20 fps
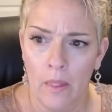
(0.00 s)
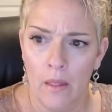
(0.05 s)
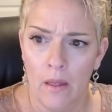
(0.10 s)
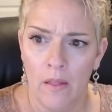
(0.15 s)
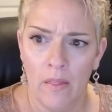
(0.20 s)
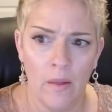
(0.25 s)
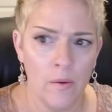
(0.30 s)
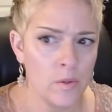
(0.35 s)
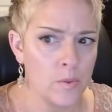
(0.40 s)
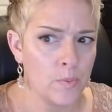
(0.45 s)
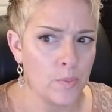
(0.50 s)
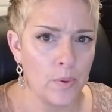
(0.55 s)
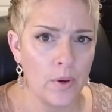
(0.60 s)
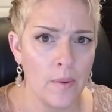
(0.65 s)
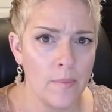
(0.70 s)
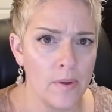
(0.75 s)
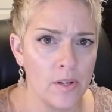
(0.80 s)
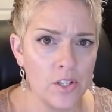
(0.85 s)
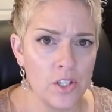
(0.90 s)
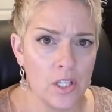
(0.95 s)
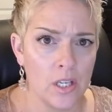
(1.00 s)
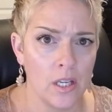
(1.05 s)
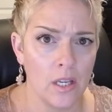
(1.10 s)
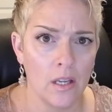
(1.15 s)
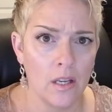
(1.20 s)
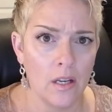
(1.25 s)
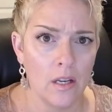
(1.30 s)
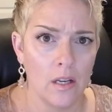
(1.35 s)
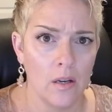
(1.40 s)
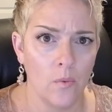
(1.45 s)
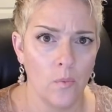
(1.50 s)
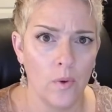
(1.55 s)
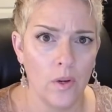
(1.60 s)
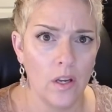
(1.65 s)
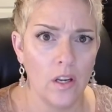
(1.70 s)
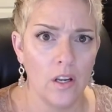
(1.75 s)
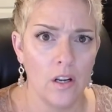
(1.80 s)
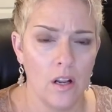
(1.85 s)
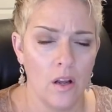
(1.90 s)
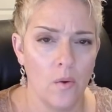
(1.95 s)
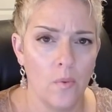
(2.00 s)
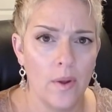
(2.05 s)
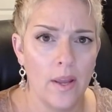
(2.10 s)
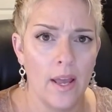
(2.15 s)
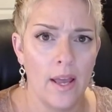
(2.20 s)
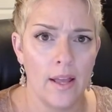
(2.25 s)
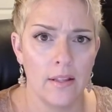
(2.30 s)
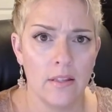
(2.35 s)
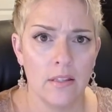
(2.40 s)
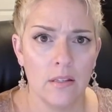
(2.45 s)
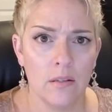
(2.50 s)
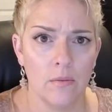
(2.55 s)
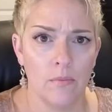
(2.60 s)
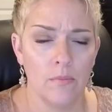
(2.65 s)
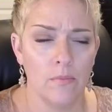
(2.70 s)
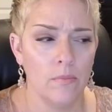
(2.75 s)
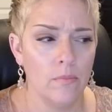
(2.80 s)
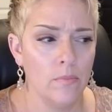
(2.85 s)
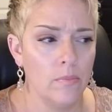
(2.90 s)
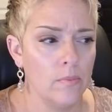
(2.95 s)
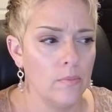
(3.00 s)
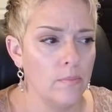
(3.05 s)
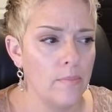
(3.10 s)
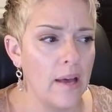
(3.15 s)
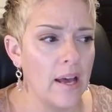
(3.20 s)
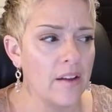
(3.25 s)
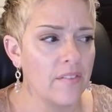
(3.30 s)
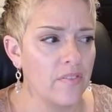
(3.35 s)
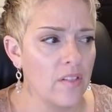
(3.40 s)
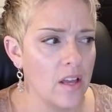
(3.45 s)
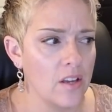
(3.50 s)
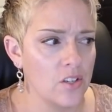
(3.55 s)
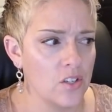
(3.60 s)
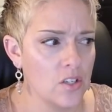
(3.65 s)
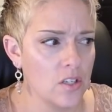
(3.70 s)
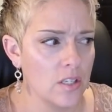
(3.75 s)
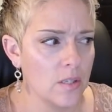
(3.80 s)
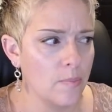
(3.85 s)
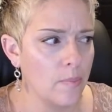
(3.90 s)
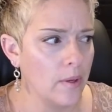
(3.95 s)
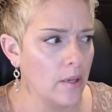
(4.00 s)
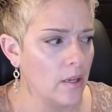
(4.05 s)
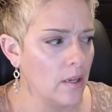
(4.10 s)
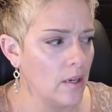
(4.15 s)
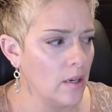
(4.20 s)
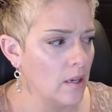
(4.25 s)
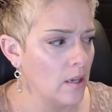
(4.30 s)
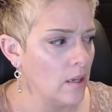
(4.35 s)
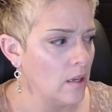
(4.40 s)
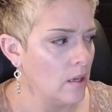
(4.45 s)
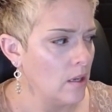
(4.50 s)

And that was pretty much it. We, you know, we had some backflashes, but